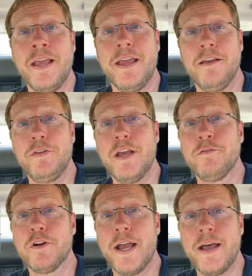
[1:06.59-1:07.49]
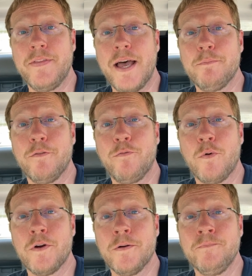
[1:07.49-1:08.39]
Have you ever had that
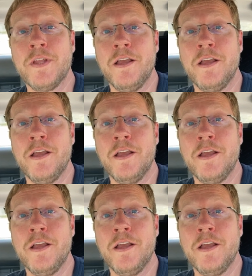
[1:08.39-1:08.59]
before?